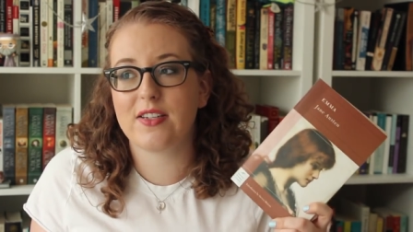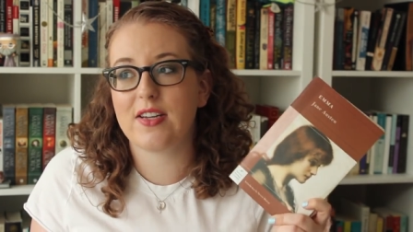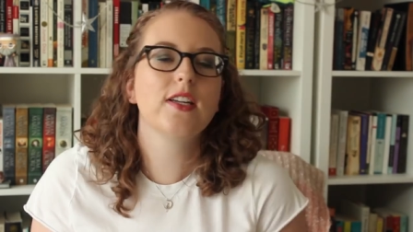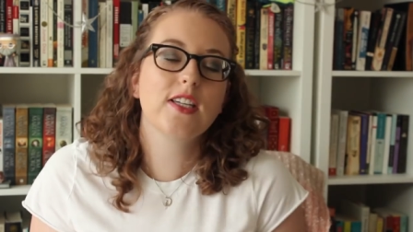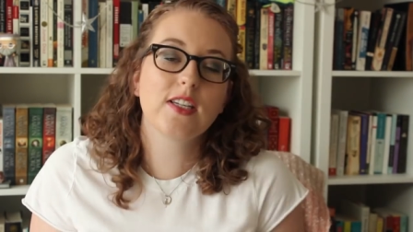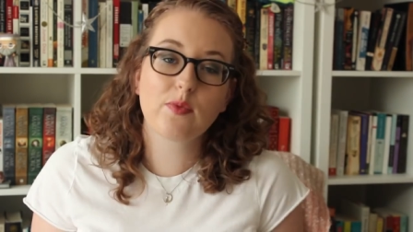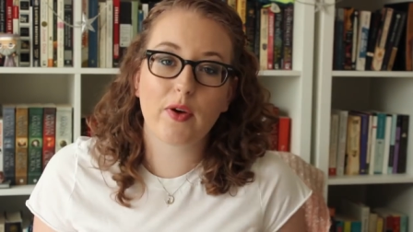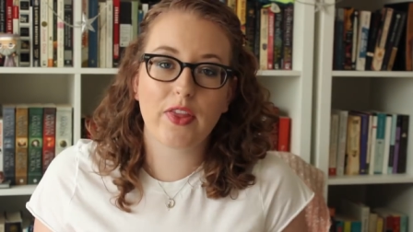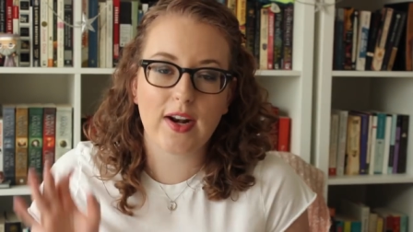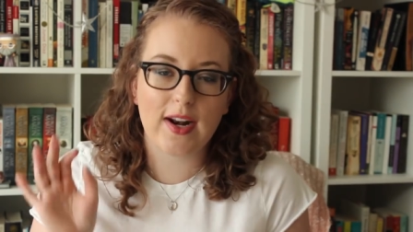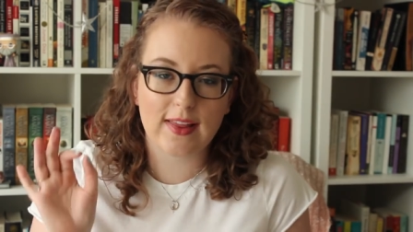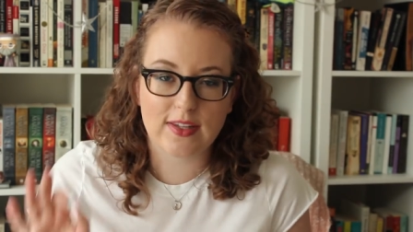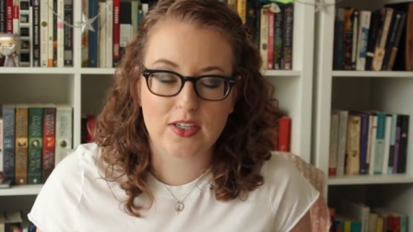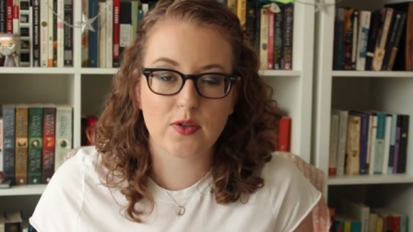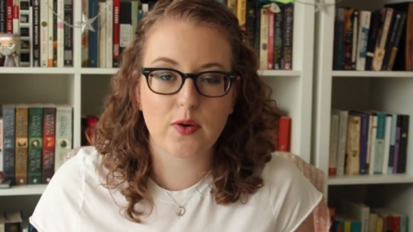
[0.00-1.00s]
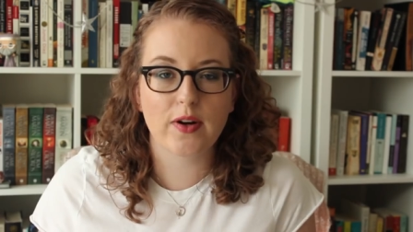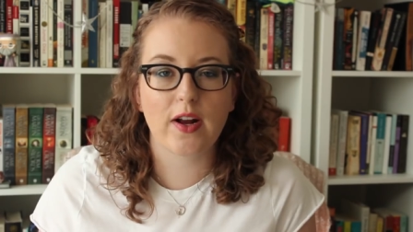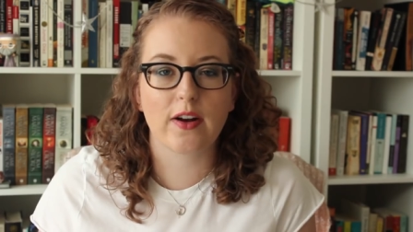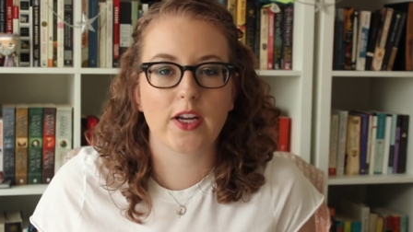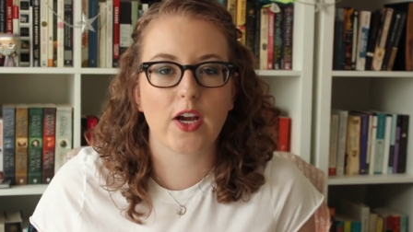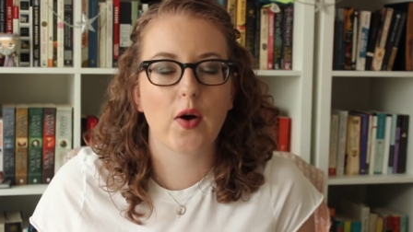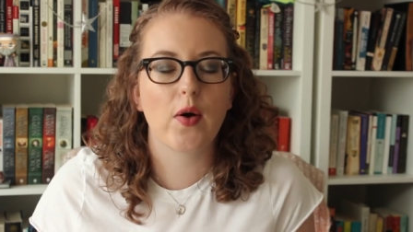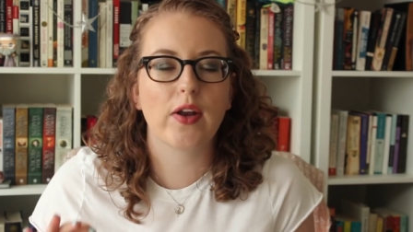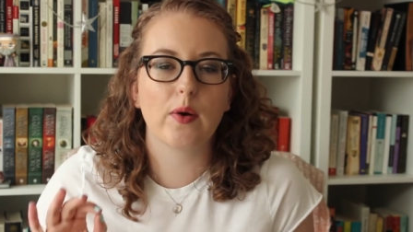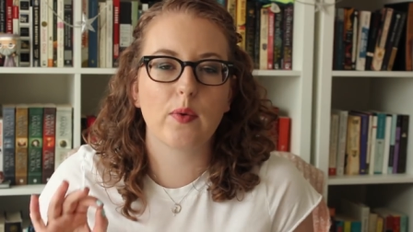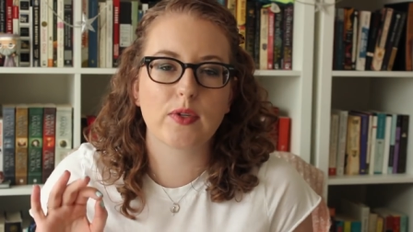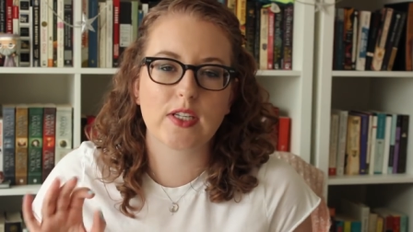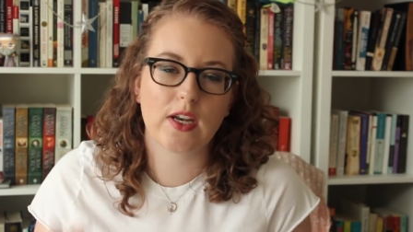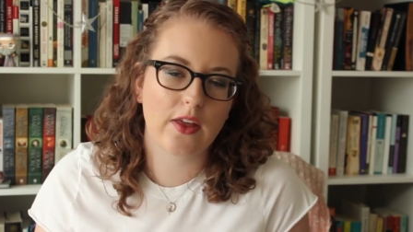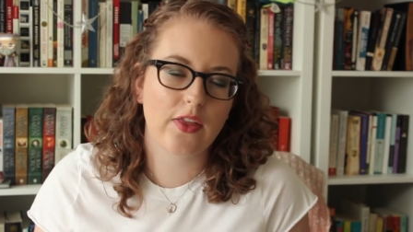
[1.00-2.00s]
This is one that I listened to on audio, and it
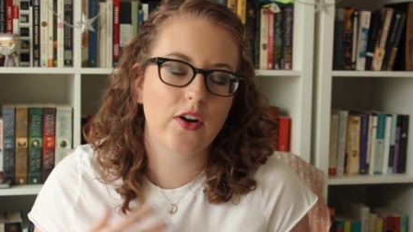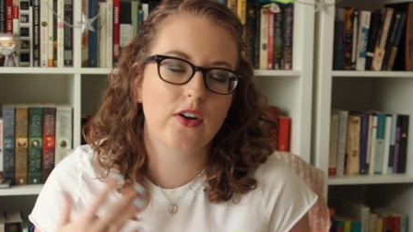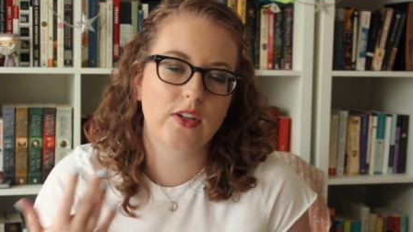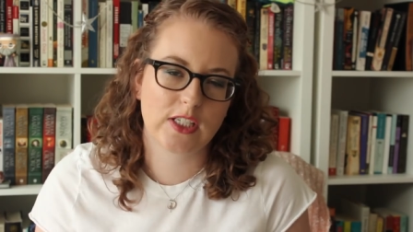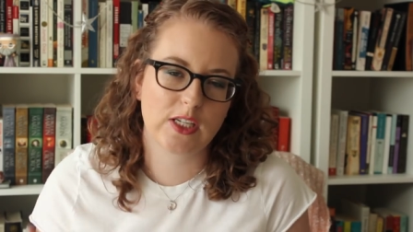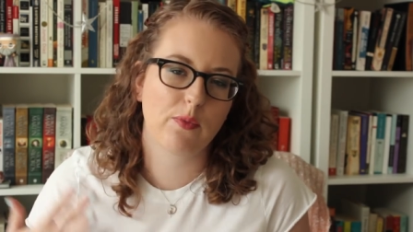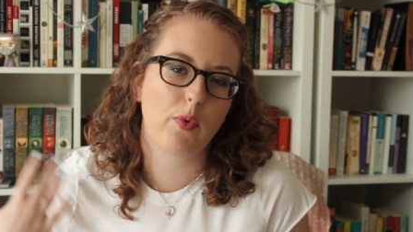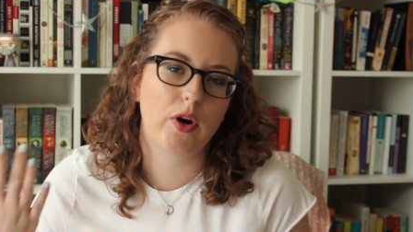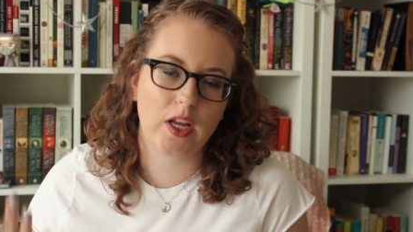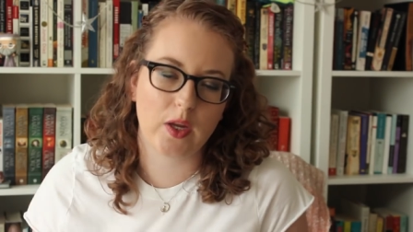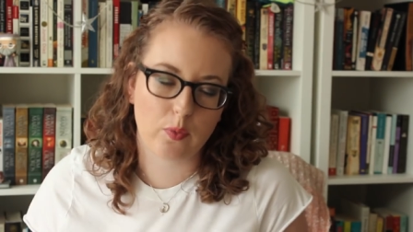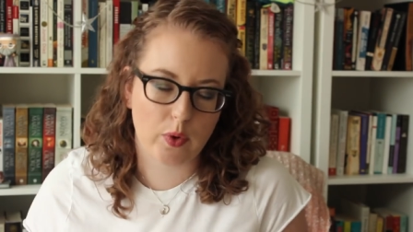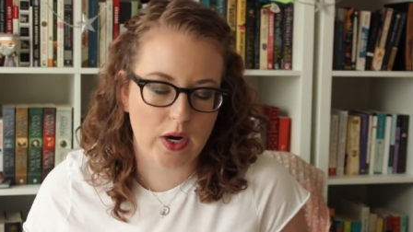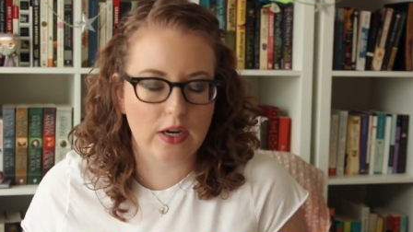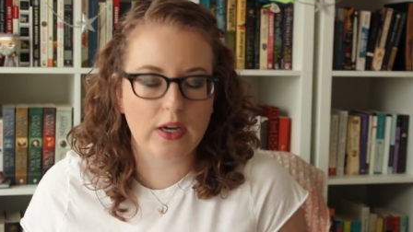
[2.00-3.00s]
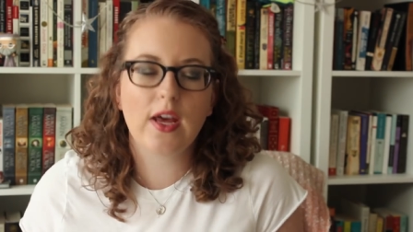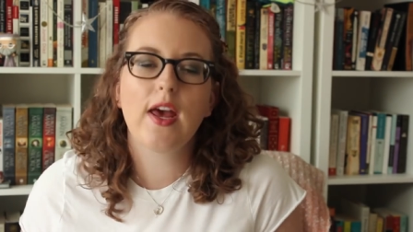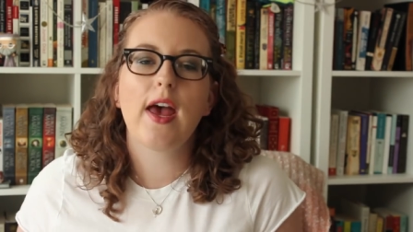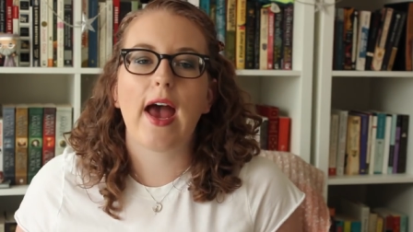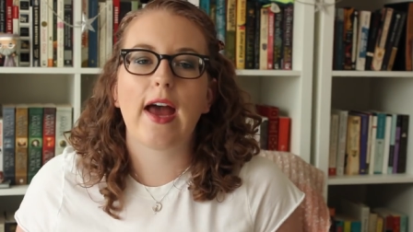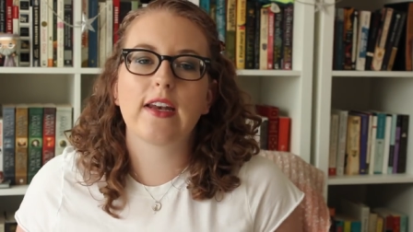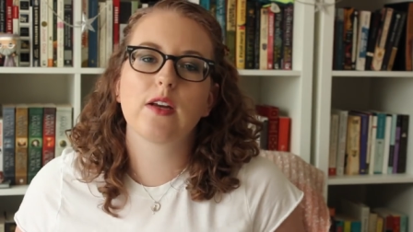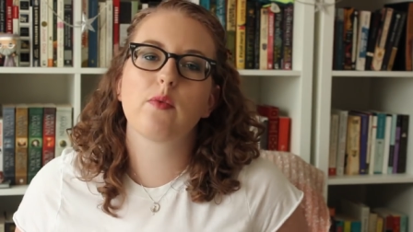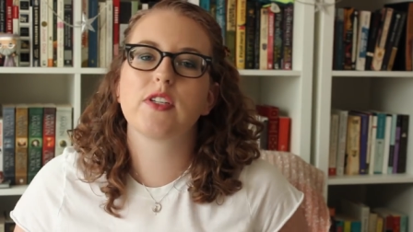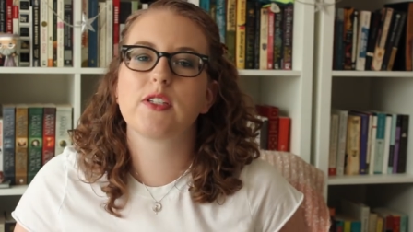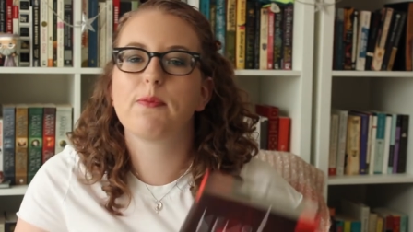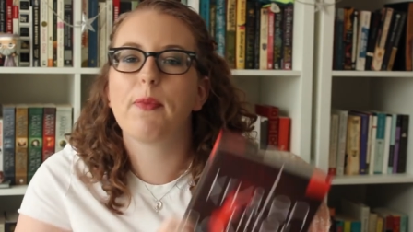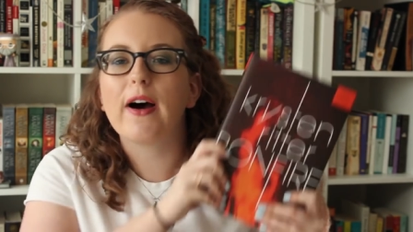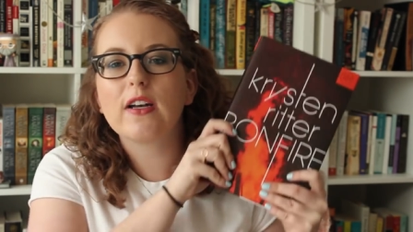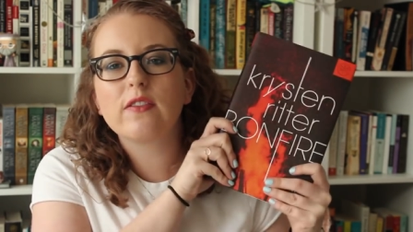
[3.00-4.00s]
was another disappointing read, and it was
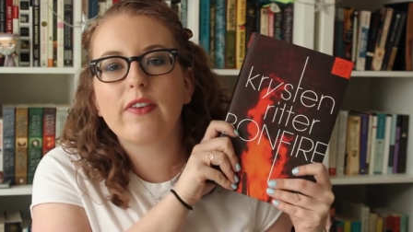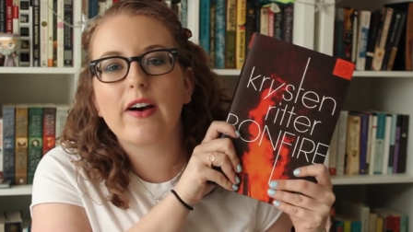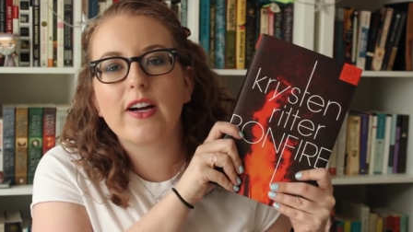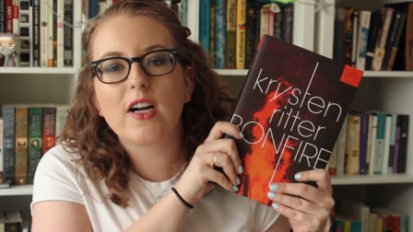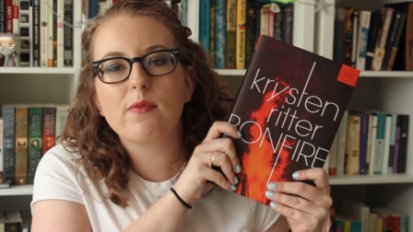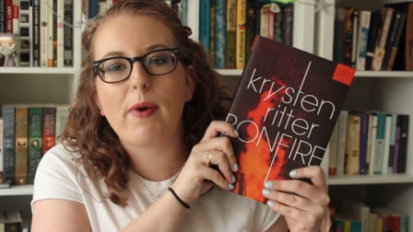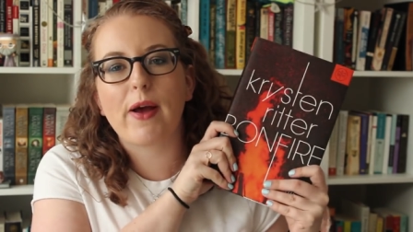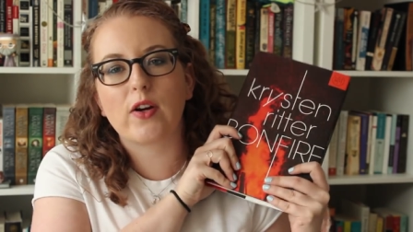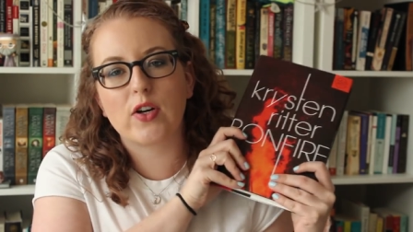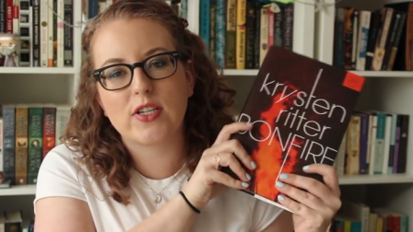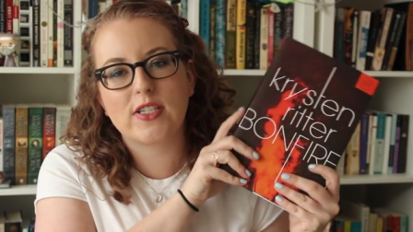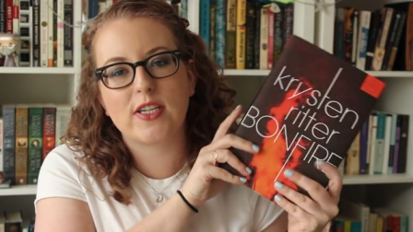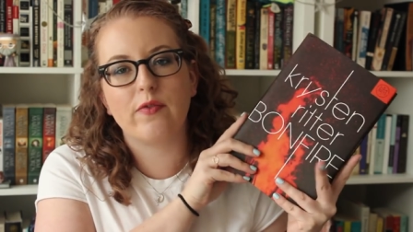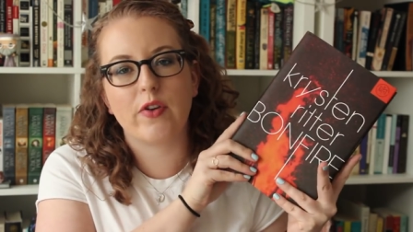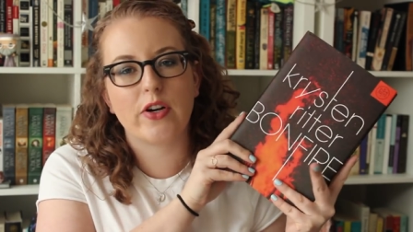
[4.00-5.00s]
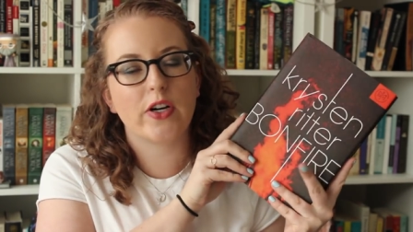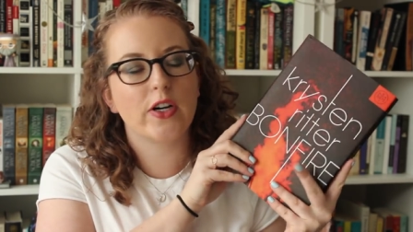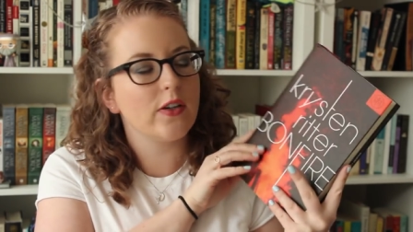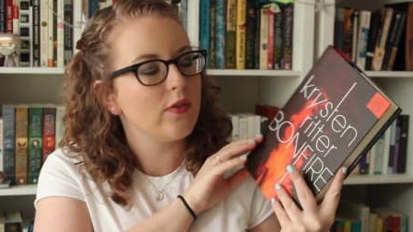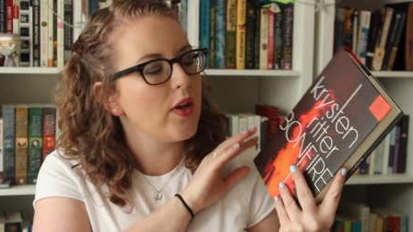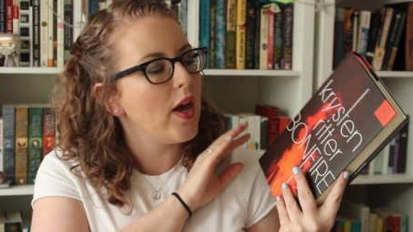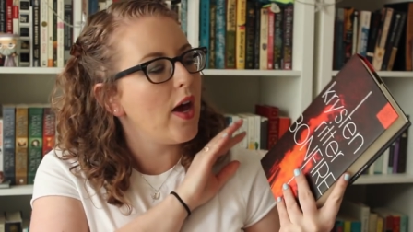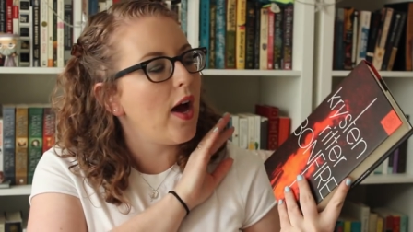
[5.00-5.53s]
Bonfire by Kristen Ritter.